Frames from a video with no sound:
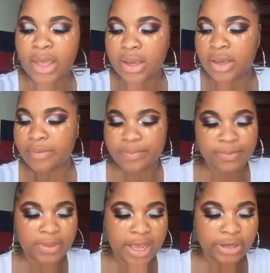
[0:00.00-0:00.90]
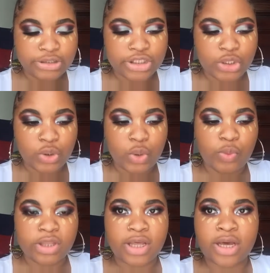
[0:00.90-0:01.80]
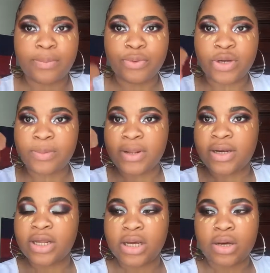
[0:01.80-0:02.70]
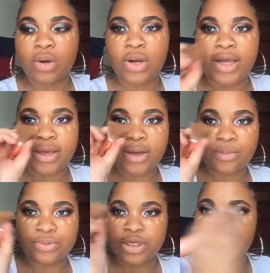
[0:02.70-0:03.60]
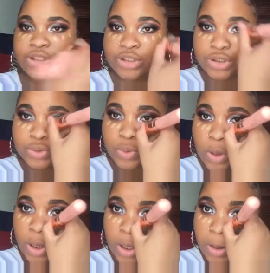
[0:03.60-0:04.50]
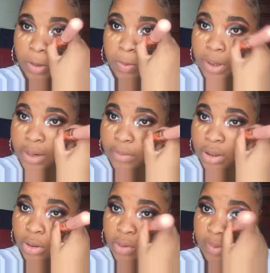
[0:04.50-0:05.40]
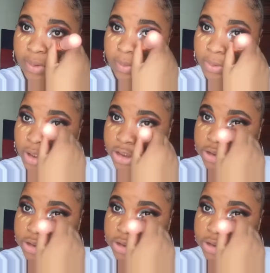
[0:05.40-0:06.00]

And I usually go with a beauty blender or like a brush too, but I'm gonna go with the brush.